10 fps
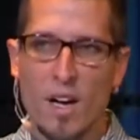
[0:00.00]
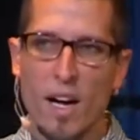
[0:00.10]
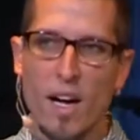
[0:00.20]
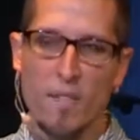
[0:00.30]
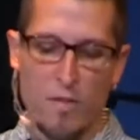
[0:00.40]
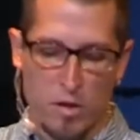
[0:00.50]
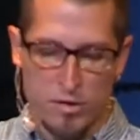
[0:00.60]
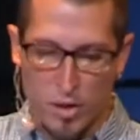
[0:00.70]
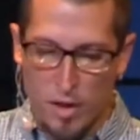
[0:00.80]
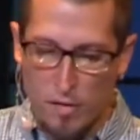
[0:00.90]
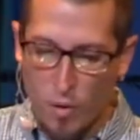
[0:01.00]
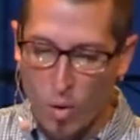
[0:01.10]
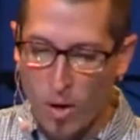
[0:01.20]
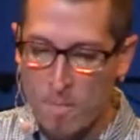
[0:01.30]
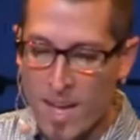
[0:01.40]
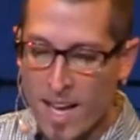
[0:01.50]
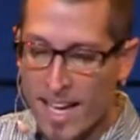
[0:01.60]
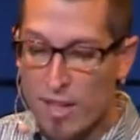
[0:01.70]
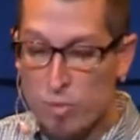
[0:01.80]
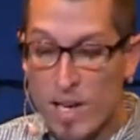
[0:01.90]
uh, verse 34,
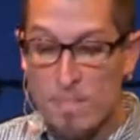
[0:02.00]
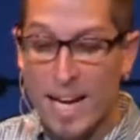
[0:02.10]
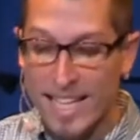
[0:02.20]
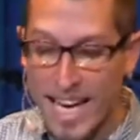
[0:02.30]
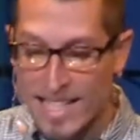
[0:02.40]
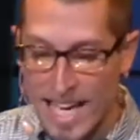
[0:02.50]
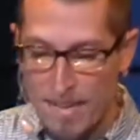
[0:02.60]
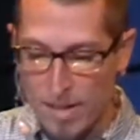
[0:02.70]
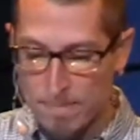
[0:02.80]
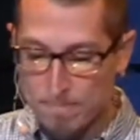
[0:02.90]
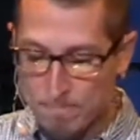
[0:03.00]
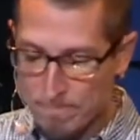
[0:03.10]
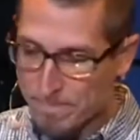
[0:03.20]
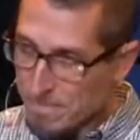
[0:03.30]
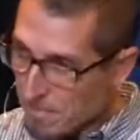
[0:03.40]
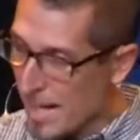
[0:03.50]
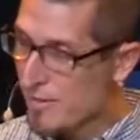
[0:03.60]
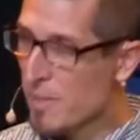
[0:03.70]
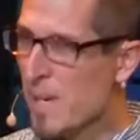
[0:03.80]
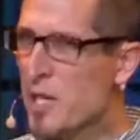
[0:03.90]
is written by King David. And
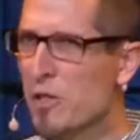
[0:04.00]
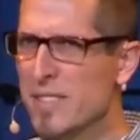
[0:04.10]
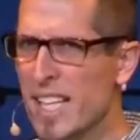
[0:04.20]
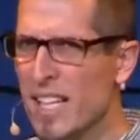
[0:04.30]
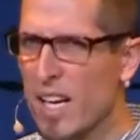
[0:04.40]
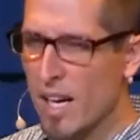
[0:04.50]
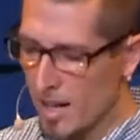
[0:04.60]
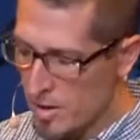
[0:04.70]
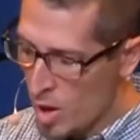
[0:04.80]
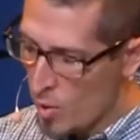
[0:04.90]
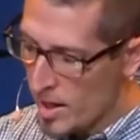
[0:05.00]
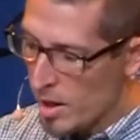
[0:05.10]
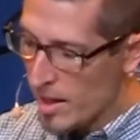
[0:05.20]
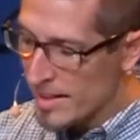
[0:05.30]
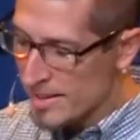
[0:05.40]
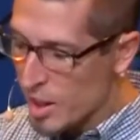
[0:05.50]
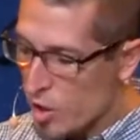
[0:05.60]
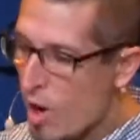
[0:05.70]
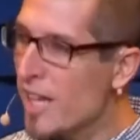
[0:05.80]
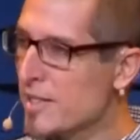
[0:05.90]
some interesting uh, note here it's an
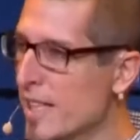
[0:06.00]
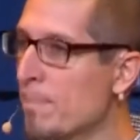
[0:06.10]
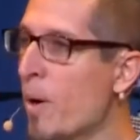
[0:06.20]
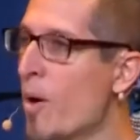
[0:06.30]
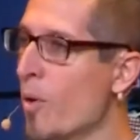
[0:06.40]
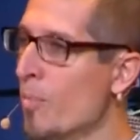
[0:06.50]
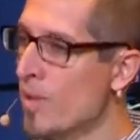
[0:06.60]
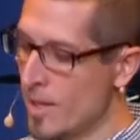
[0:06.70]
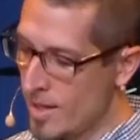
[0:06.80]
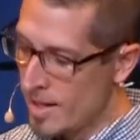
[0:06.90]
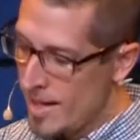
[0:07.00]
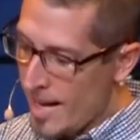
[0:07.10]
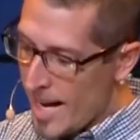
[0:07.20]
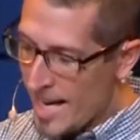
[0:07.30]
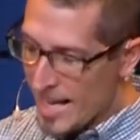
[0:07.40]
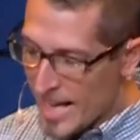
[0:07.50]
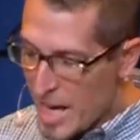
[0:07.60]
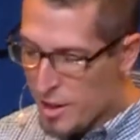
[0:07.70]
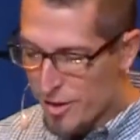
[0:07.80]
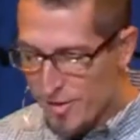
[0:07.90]
acrostic poem. And at
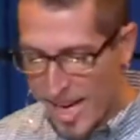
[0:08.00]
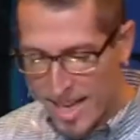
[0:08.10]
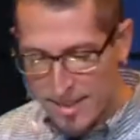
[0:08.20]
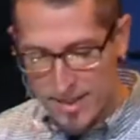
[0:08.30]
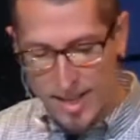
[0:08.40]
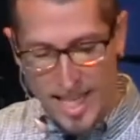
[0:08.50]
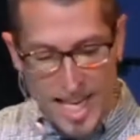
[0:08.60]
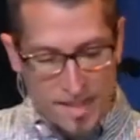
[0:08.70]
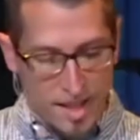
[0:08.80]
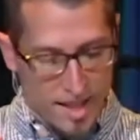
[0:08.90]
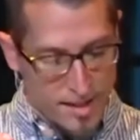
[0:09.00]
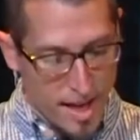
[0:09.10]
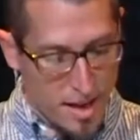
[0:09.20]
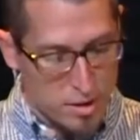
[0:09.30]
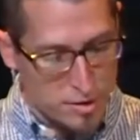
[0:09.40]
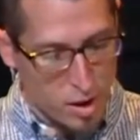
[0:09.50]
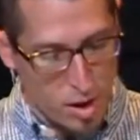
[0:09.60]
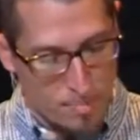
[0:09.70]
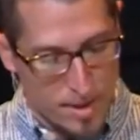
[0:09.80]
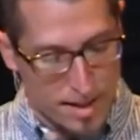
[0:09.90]
each stanza in the entire
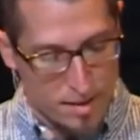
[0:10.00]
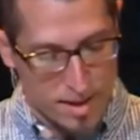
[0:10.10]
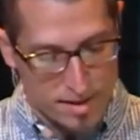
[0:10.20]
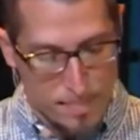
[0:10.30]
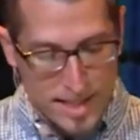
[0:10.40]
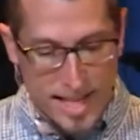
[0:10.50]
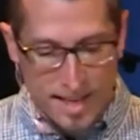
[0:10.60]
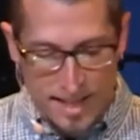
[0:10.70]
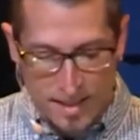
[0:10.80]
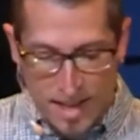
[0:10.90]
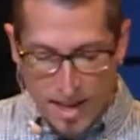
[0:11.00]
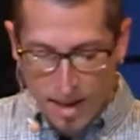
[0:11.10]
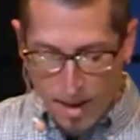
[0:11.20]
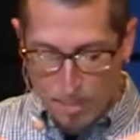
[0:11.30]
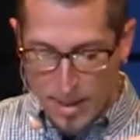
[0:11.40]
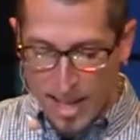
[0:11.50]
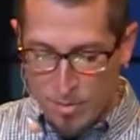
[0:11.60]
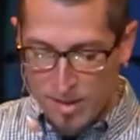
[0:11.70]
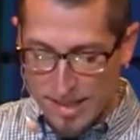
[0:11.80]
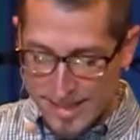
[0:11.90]
psalm is the beginning, uh, begins with the